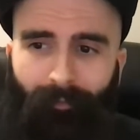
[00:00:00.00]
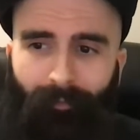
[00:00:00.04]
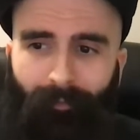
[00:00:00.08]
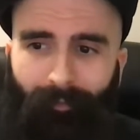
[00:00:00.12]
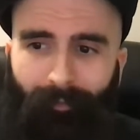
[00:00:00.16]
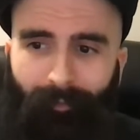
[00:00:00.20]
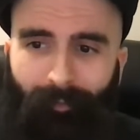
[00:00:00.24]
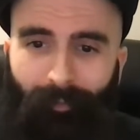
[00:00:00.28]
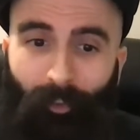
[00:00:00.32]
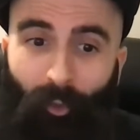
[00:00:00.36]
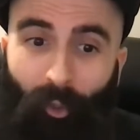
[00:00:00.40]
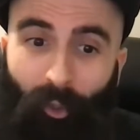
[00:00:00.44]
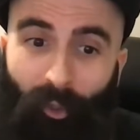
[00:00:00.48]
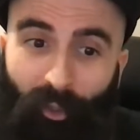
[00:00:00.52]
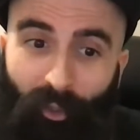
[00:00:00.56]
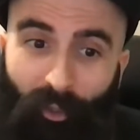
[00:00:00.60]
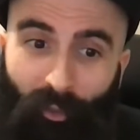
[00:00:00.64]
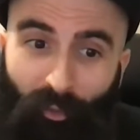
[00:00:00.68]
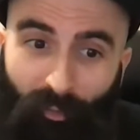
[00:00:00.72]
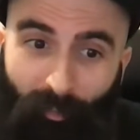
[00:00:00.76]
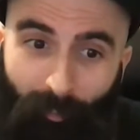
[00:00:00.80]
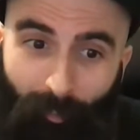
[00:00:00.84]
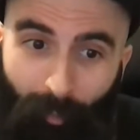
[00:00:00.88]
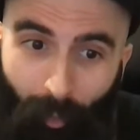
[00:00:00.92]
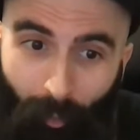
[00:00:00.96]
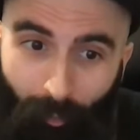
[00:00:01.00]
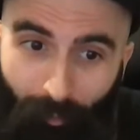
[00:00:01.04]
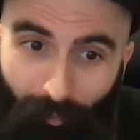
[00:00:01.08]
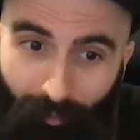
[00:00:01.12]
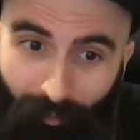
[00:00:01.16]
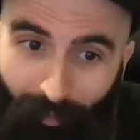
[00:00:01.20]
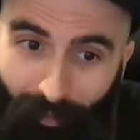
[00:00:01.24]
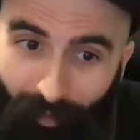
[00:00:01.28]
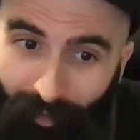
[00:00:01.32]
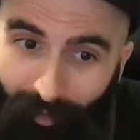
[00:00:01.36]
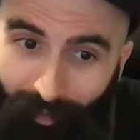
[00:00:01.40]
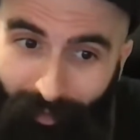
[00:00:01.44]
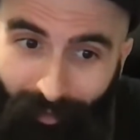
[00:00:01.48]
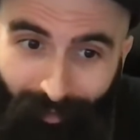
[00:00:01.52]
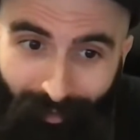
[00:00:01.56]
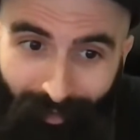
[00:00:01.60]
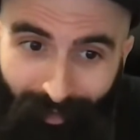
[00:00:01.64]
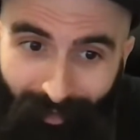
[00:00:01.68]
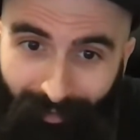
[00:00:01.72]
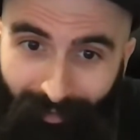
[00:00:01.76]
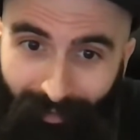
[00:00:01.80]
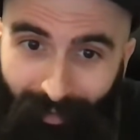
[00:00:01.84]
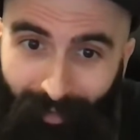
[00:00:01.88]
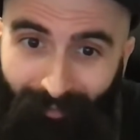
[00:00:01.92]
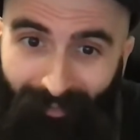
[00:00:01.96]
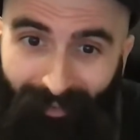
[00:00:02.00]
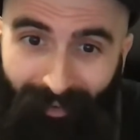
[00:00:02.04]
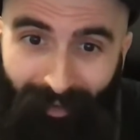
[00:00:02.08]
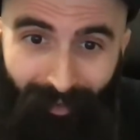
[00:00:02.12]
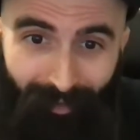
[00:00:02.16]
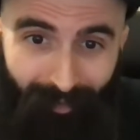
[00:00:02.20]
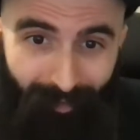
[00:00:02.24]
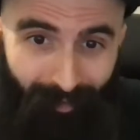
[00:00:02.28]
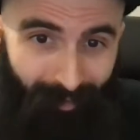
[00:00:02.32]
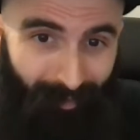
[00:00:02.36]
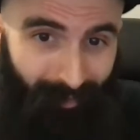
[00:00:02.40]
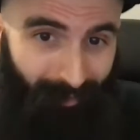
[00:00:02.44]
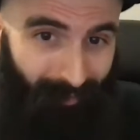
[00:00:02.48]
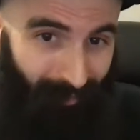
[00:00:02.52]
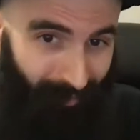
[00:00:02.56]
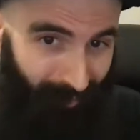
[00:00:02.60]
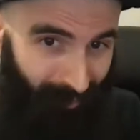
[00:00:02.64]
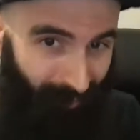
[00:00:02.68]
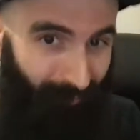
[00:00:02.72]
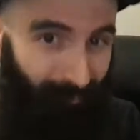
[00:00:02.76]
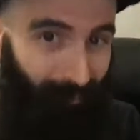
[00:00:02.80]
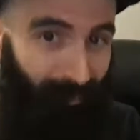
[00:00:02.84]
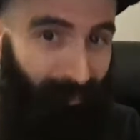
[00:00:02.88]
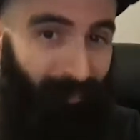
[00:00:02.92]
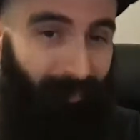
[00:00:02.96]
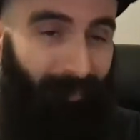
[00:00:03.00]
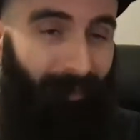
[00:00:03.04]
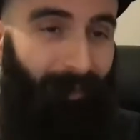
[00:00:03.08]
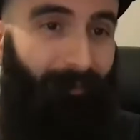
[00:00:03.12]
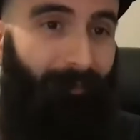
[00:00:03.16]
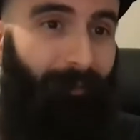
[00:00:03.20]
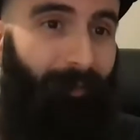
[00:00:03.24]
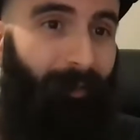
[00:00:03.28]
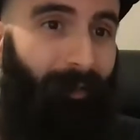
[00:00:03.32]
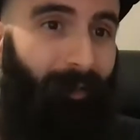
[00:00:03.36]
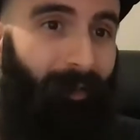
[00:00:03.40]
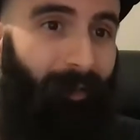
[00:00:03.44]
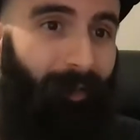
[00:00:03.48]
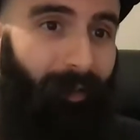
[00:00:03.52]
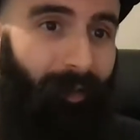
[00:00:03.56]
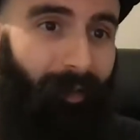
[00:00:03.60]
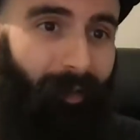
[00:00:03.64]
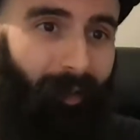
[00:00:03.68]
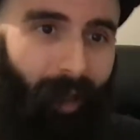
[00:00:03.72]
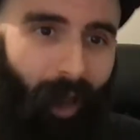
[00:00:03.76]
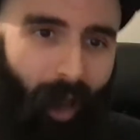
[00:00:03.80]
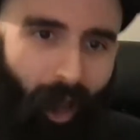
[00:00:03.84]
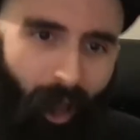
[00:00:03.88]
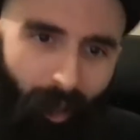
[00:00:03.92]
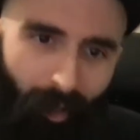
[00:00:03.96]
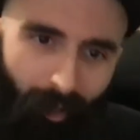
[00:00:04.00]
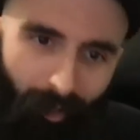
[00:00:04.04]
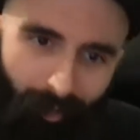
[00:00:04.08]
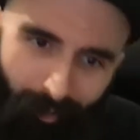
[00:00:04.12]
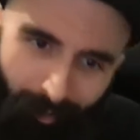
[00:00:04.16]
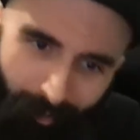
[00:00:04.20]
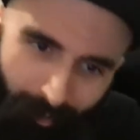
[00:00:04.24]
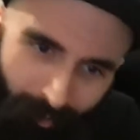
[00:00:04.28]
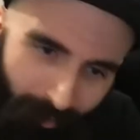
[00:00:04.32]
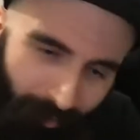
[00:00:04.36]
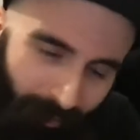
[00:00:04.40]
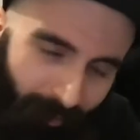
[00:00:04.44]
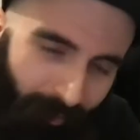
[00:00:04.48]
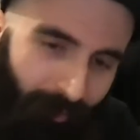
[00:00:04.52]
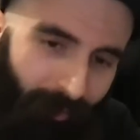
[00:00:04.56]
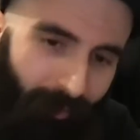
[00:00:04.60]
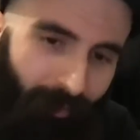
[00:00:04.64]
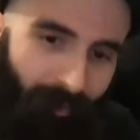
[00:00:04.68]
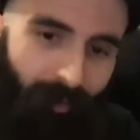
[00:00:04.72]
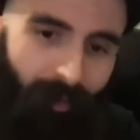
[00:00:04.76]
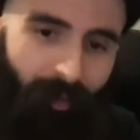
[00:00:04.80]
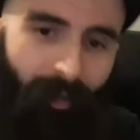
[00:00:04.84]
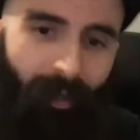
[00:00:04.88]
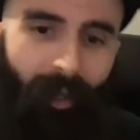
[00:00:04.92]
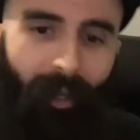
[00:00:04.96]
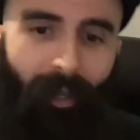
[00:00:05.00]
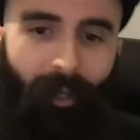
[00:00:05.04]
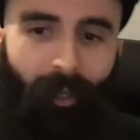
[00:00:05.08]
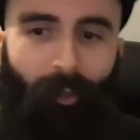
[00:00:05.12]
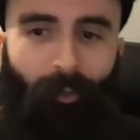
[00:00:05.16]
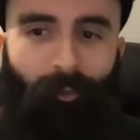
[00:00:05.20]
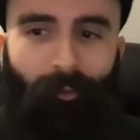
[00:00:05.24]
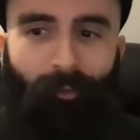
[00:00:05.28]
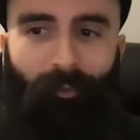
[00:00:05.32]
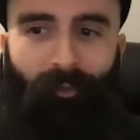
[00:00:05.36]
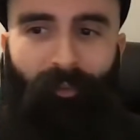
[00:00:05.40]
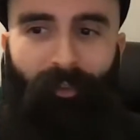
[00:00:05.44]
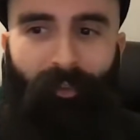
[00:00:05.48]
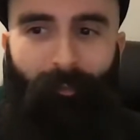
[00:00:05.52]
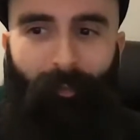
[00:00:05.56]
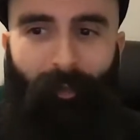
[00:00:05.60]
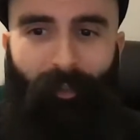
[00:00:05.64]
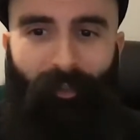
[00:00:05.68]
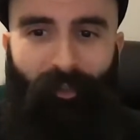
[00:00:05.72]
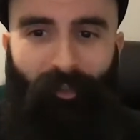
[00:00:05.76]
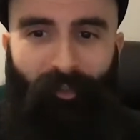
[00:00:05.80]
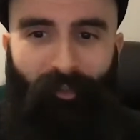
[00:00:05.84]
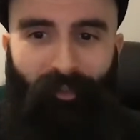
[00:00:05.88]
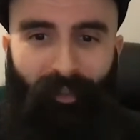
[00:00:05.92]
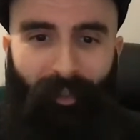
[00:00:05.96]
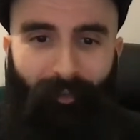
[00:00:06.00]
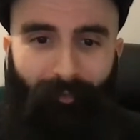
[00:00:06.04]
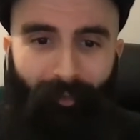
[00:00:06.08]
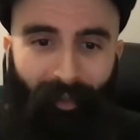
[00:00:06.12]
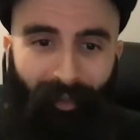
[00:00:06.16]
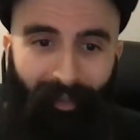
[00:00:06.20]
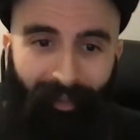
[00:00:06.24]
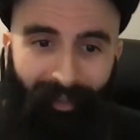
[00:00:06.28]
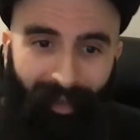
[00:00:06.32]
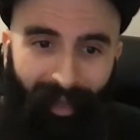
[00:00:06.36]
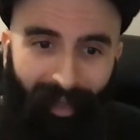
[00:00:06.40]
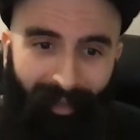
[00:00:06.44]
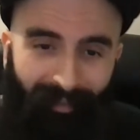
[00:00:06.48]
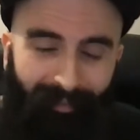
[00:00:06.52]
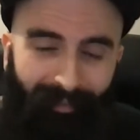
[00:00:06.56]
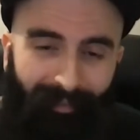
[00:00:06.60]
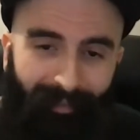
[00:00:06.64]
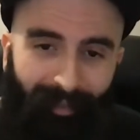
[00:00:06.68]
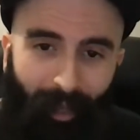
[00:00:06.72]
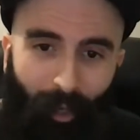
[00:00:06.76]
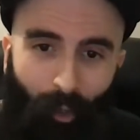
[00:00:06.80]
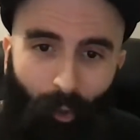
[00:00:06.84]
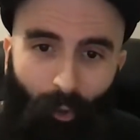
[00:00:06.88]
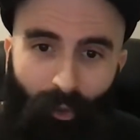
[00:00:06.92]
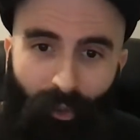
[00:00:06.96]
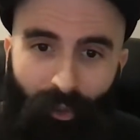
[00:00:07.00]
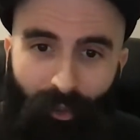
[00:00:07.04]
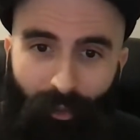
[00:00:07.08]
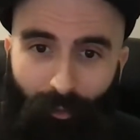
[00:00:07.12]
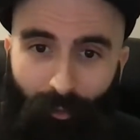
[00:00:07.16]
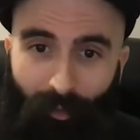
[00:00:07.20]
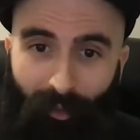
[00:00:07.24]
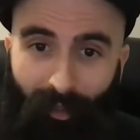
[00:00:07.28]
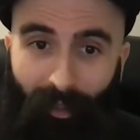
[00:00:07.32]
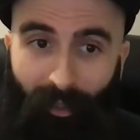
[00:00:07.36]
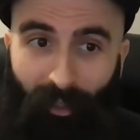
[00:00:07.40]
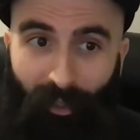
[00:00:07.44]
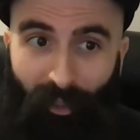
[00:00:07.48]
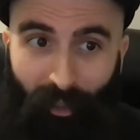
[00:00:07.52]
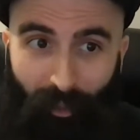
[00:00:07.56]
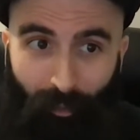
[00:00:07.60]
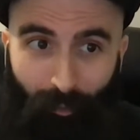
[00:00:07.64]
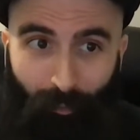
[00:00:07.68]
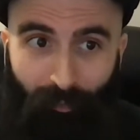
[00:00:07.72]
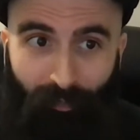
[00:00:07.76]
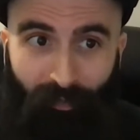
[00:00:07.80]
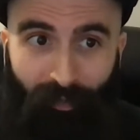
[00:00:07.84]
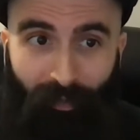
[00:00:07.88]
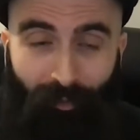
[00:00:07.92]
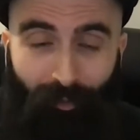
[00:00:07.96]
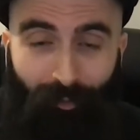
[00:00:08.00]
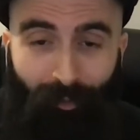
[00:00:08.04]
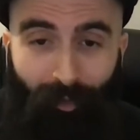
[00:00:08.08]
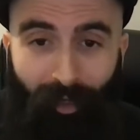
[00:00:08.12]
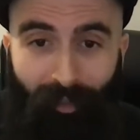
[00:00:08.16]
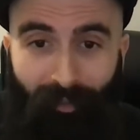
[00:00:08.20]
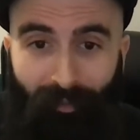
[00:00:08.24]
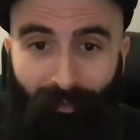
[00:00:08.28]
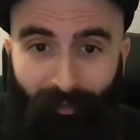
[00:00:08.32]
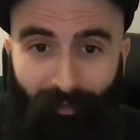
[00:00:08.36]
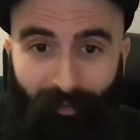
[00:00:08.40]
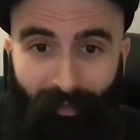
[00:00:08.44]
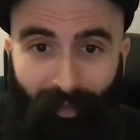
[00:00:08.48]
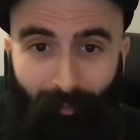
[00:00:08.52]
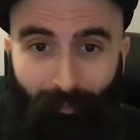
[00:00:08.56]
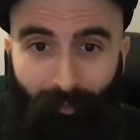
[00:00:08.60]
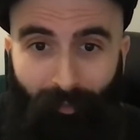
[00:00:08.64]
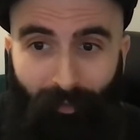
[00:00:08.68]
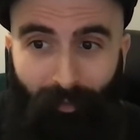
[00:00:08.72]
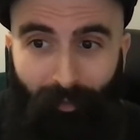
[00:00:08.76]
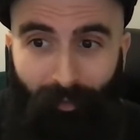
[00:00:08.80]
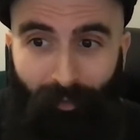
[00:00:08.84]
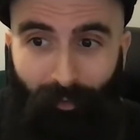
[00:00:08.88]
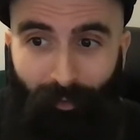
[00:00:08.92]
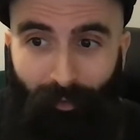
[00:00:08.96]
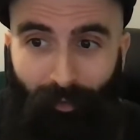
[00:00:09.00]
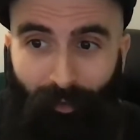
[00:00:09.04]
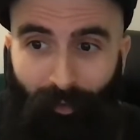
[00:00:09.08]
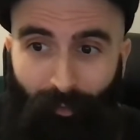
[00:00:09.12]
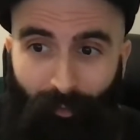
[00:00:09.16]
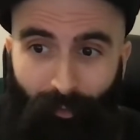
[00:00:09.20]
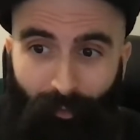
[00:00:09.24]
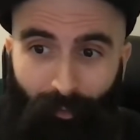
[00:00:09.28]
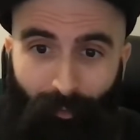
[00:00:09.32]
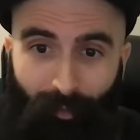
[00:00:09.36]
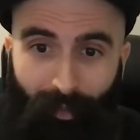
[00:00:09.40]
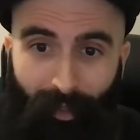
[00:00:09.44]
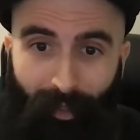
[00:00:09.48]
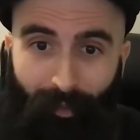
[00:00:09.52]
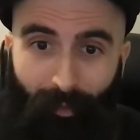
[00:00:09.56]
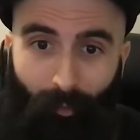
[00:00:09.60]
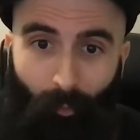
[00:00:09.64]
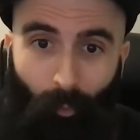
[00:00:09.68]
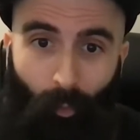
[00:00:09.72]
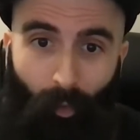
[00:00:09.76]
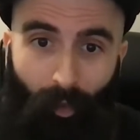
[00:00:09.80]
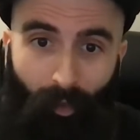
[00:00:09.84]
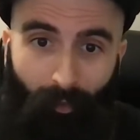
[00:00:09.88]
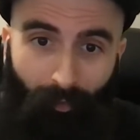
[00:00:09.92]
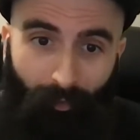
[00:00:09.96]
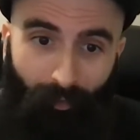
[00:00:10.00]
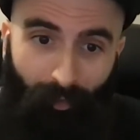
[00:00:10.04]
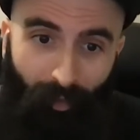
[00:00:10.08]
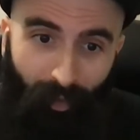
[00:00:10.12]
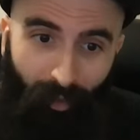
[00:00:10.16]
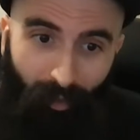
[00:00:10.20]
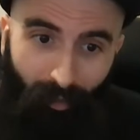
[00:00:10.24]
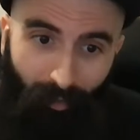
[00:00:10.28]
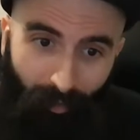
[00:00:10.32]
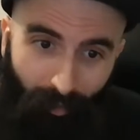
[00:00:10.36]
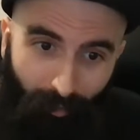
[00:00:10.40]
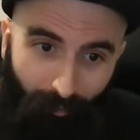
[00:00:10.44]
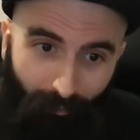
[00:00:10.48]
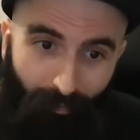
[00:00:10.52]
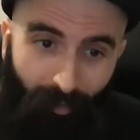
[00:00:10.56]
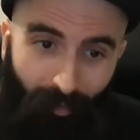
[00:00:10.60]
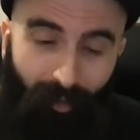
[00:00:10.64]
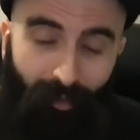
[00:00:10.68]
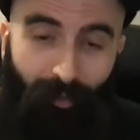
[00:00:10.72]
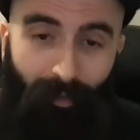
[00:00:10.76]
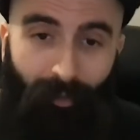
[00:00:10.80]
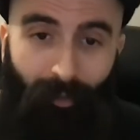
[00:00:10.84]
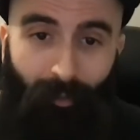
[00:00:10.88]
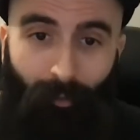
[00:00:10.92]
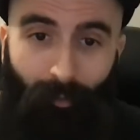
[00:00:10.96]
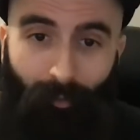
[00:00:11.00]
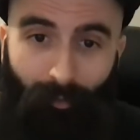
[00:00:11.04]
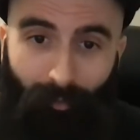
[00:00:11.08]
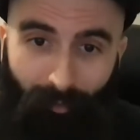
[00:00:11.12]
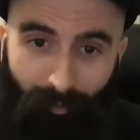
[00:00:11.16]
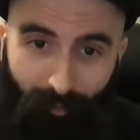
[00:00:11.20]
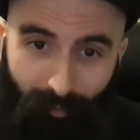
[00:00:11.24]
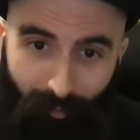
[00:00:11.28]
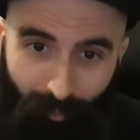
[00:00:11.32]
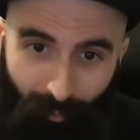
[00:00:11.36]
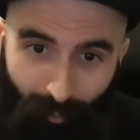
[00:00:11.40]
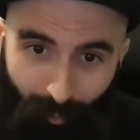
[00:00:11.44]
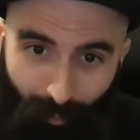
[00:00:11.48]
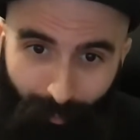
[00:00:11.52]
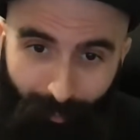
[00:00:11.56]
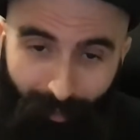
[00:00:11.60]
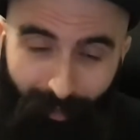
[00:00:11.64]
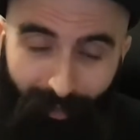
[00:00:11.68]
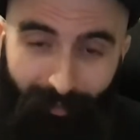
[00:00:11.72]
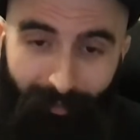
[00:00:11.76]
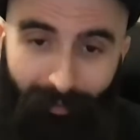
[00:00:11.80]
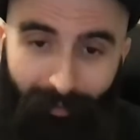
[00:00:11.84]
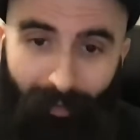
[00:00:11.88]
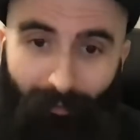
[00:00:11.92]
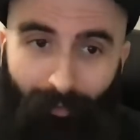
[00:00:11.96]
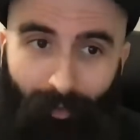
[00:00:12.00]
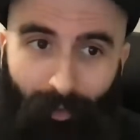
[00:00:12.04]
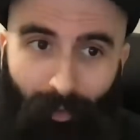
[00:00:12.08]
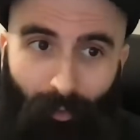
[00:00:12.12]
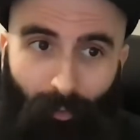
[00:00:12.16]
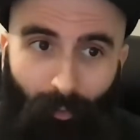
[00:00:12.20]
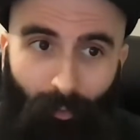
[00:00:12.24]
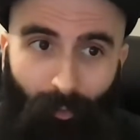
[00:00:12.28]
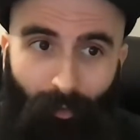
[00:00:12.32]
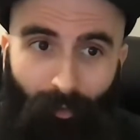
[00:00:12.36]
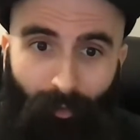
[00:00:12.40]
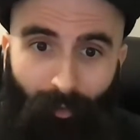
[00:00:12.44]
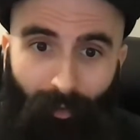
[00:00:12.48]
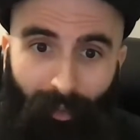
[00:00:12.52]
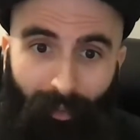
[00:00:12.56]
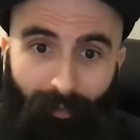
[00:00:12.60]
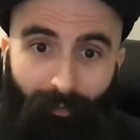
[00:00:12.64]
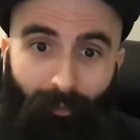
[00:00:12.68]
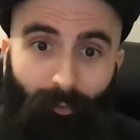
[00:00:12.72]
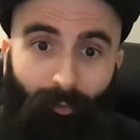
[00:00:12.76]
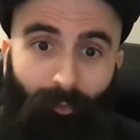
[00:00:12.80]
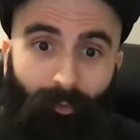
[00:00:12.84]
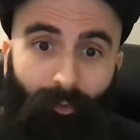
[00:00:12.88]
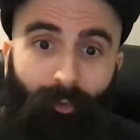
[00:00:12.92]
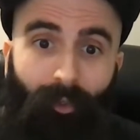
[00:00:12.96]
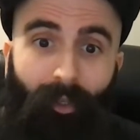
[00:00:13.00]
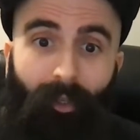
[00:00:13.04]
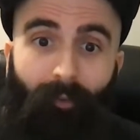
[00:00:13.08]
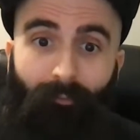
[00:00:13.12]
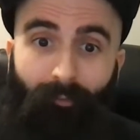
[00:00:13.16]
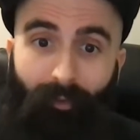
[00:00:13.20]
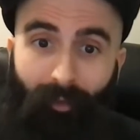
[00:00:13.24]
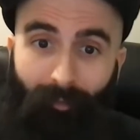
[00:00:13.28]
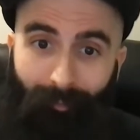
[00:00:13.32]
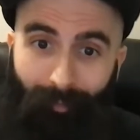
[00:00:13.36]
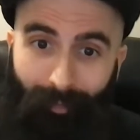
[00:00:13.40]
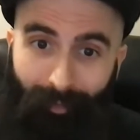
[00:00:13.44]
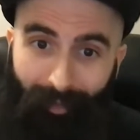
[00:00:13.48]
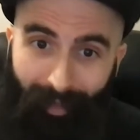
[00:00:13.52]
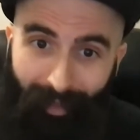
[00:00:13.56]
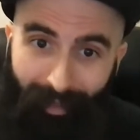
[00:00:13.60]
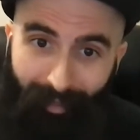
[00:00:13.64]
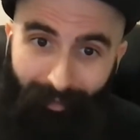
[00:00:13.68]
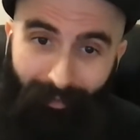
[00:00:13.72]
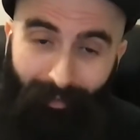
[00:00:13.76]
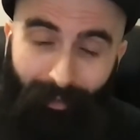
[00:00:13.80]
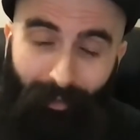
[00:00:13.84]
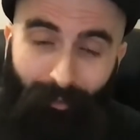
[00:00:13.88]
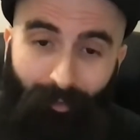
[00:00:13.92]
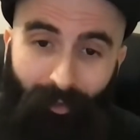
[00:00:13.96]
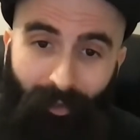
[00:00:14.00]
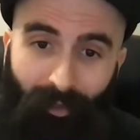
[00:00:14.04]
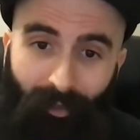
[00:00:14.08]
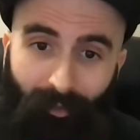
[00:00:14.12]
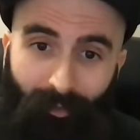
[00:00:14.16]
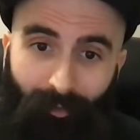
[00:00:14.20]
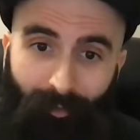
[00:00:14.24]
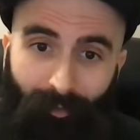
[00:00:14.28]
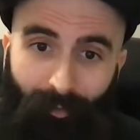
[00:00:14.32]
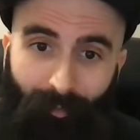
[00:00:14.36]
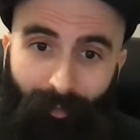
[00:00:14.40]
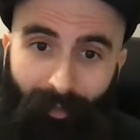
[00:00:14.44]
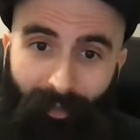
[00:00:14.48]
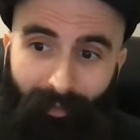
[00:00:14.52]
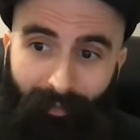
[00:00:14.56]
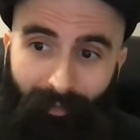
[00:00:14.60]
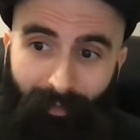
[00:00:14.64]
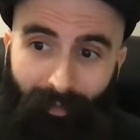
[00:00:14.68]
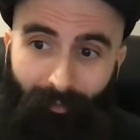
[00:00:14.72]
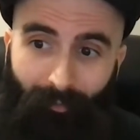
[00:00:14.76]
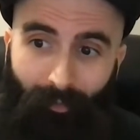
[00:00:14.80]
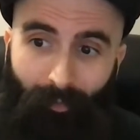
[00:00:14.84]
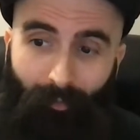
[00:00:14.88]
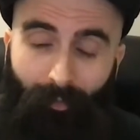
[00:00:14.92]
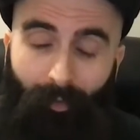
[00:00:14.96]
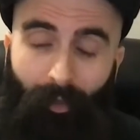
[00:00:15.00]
so I use both G7, D flat 7, and go to C major 7. That's how you can use the tritone substitution together with the original dominant 7 chord, okay? So you can replace the original dominant 7th,